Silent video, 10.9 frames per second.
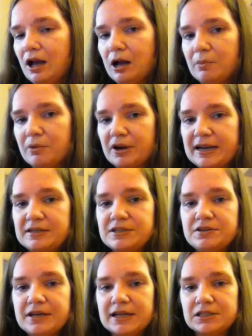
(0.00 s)
operating
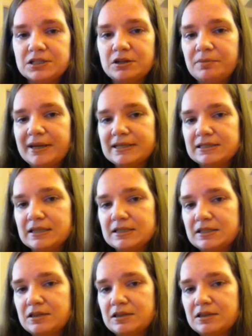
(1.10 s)
two national bases